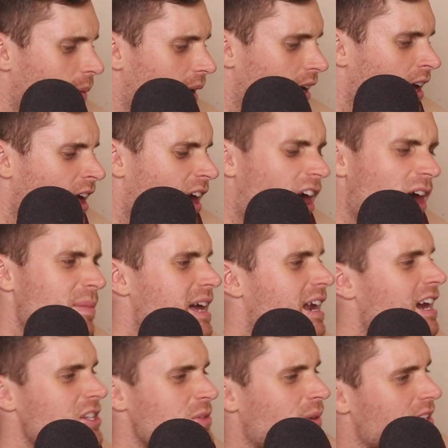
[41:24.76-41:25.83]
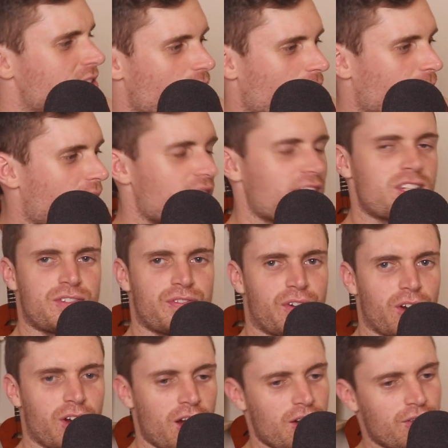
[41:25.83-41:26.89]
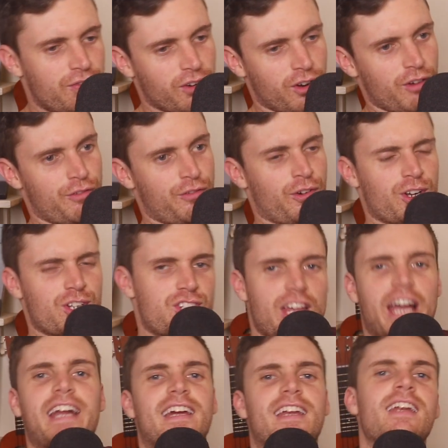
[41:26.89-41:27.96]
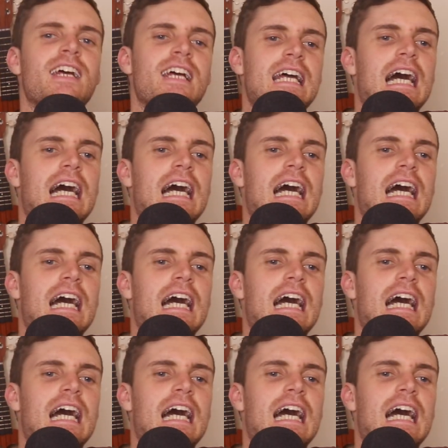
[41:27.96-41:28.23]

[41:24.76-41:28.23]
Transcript: about? Oh man, I just want to talk about this for a second.